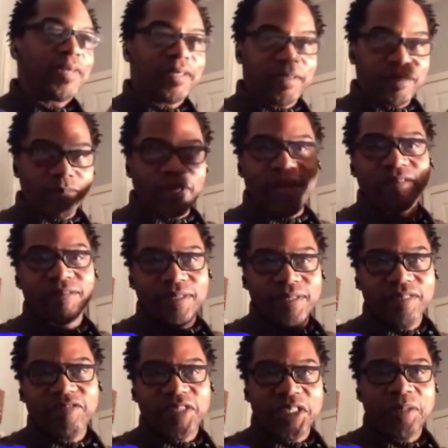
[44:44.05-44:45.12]
We have a
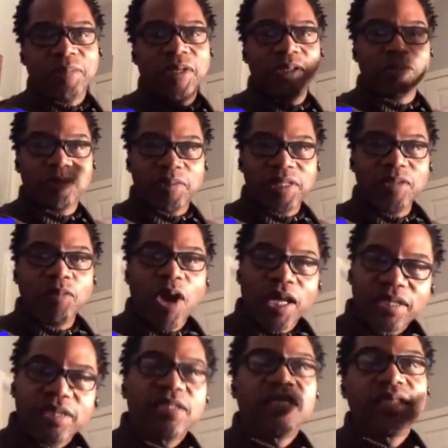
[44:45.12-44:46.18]
TV in the bedroom. She watches
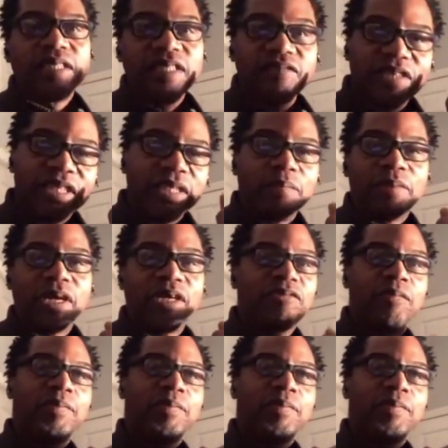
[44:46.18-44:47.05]
the TV in the bedroom.